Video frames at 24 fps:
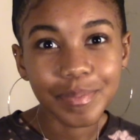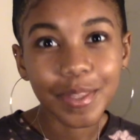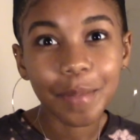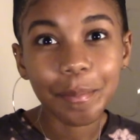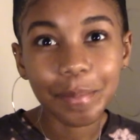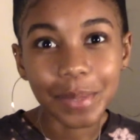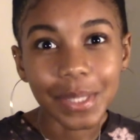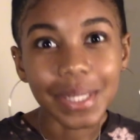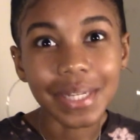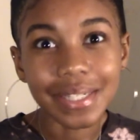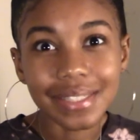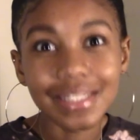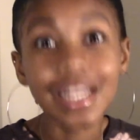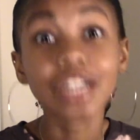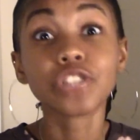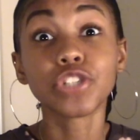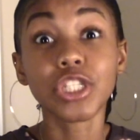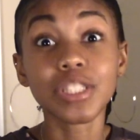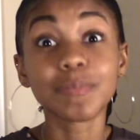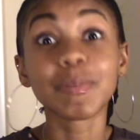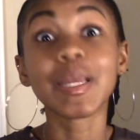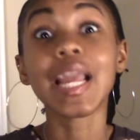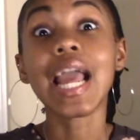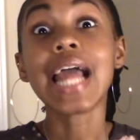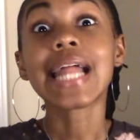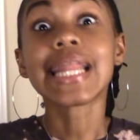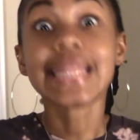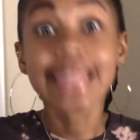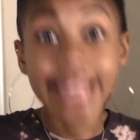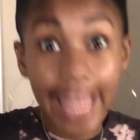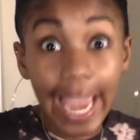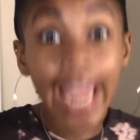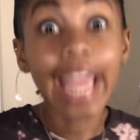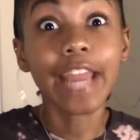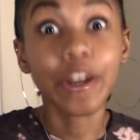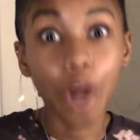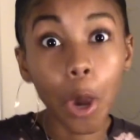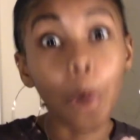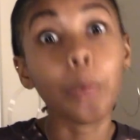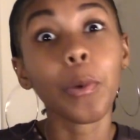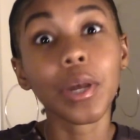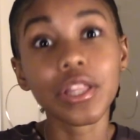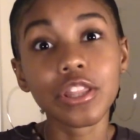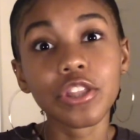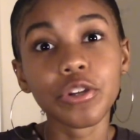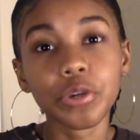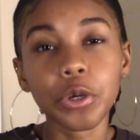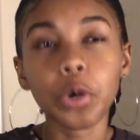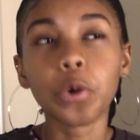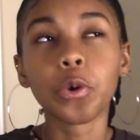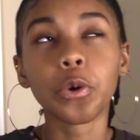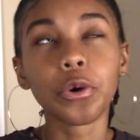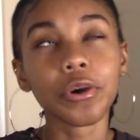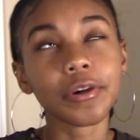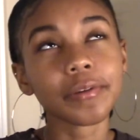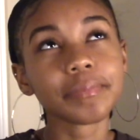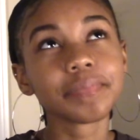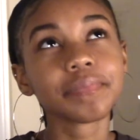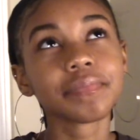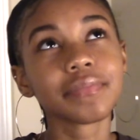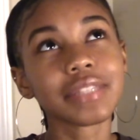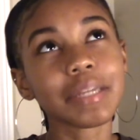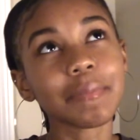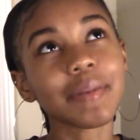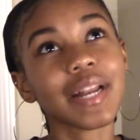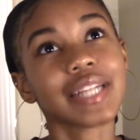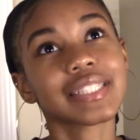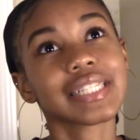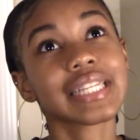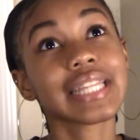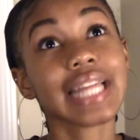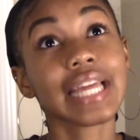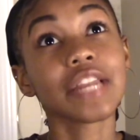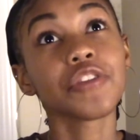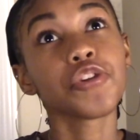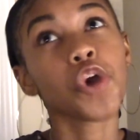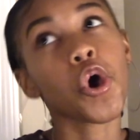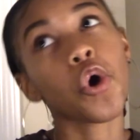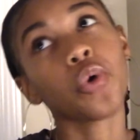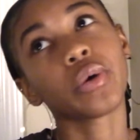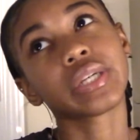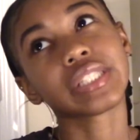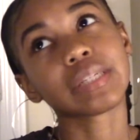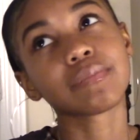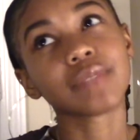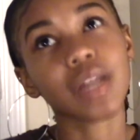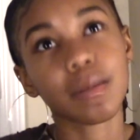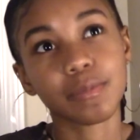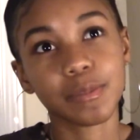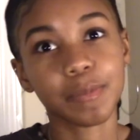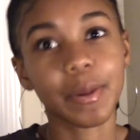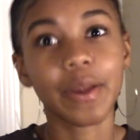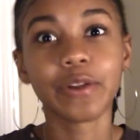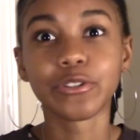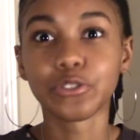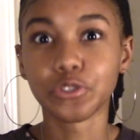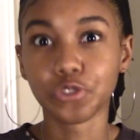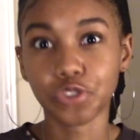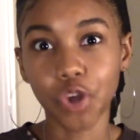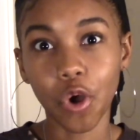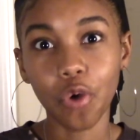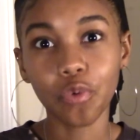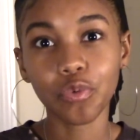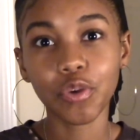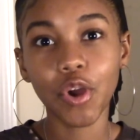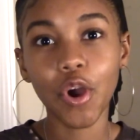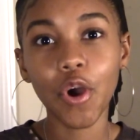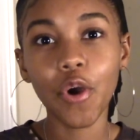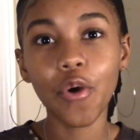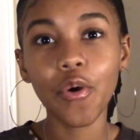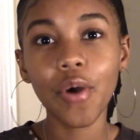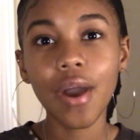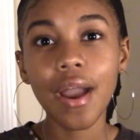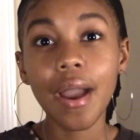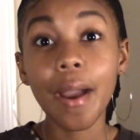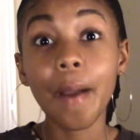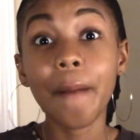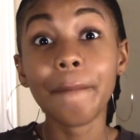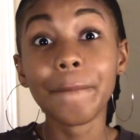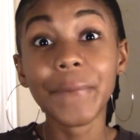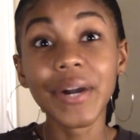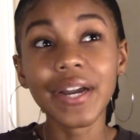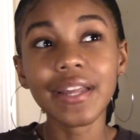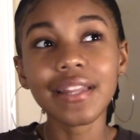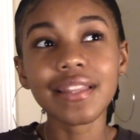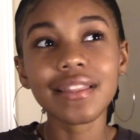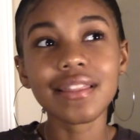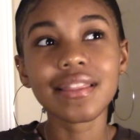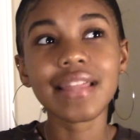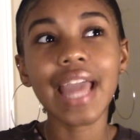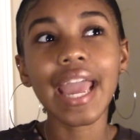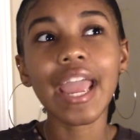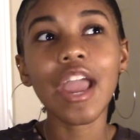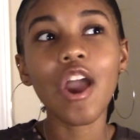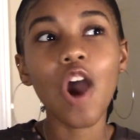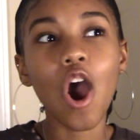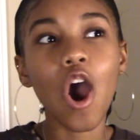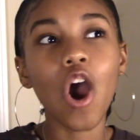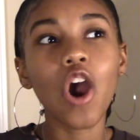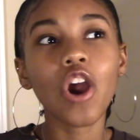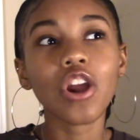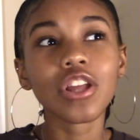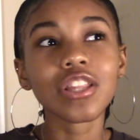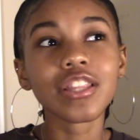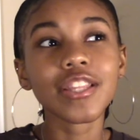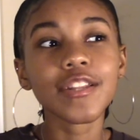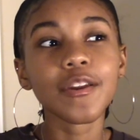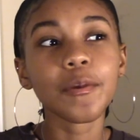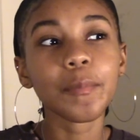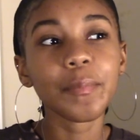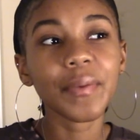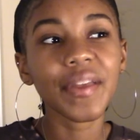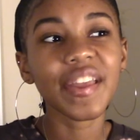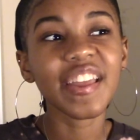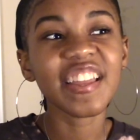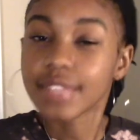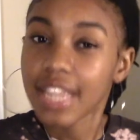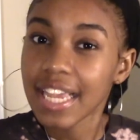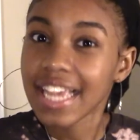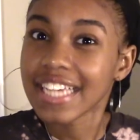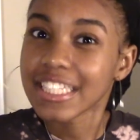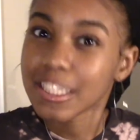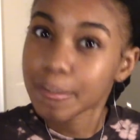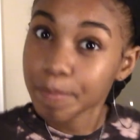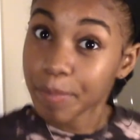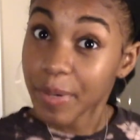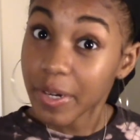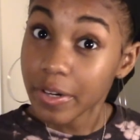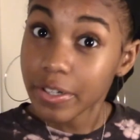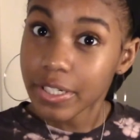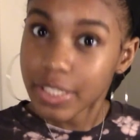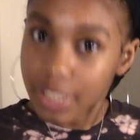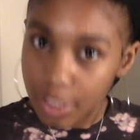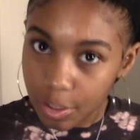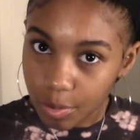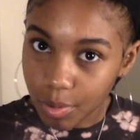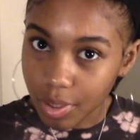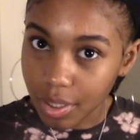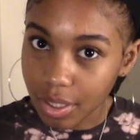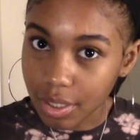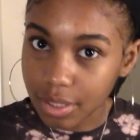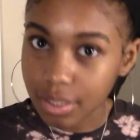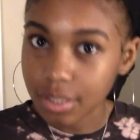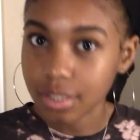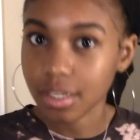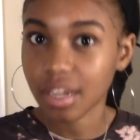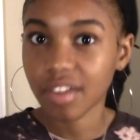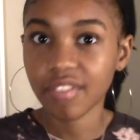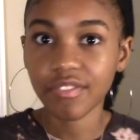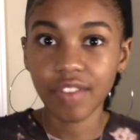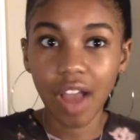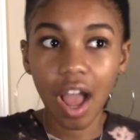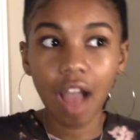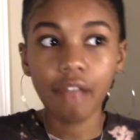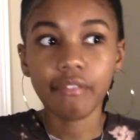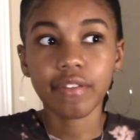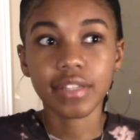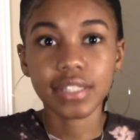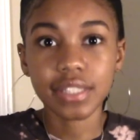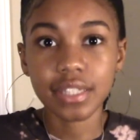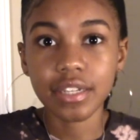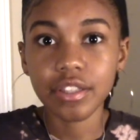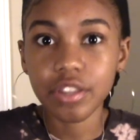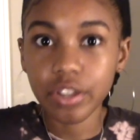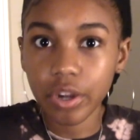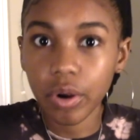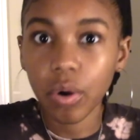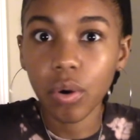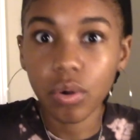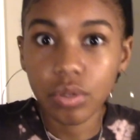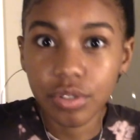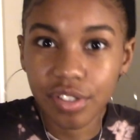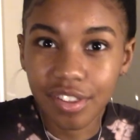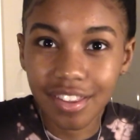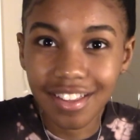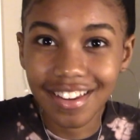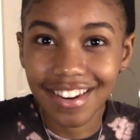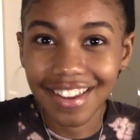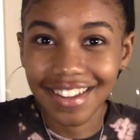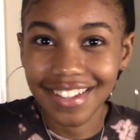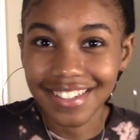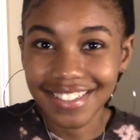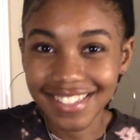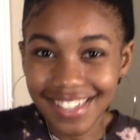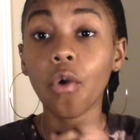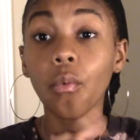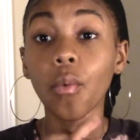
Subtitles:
Please, trust me, they know what they're, or let me not say they know, because sometimes parents don't know, but they are a little bit experienced with this stuff. Obviously, they're older than us.